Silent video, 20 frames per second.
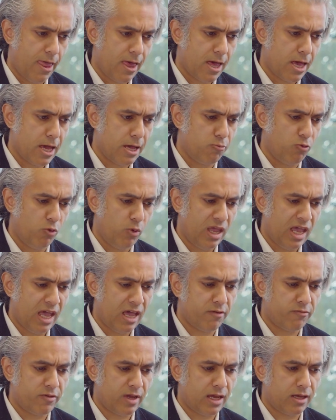We
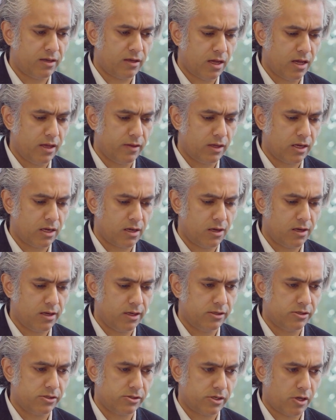have had other
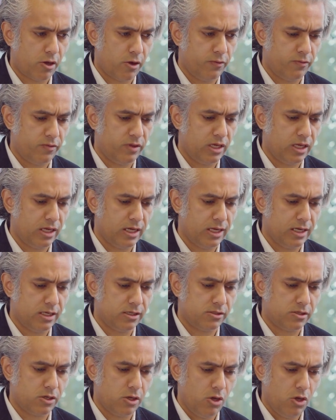clients over the
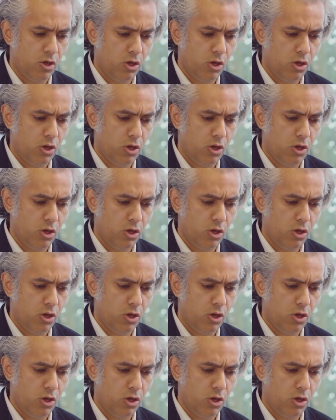years